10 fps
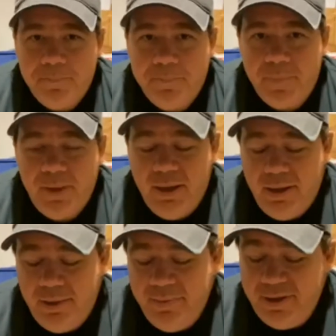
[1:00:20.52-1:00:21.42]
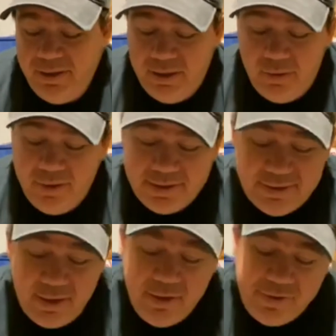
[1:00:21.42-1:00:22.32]
And that's another
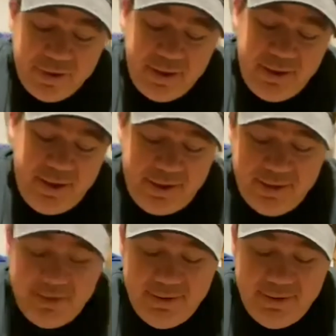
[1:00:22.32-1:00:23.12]
thing that can,